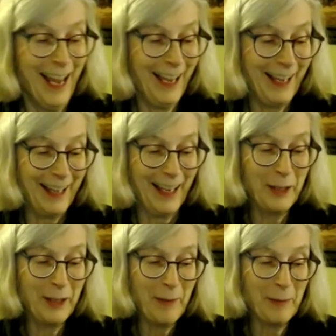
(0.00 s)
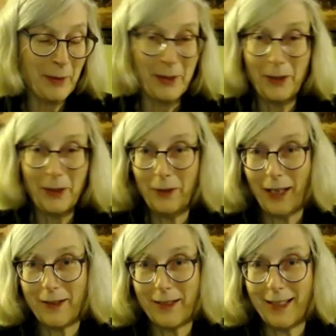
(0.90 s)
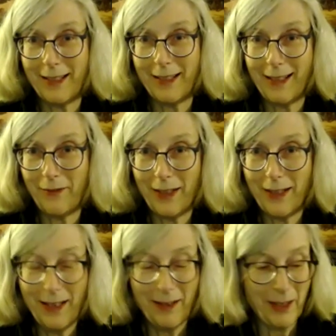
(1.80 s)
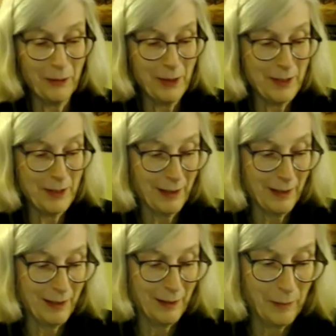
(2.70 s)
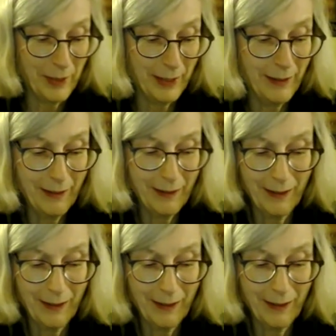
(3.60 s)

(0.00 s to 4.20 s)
Uh, I remember in 2007, there was a, a big,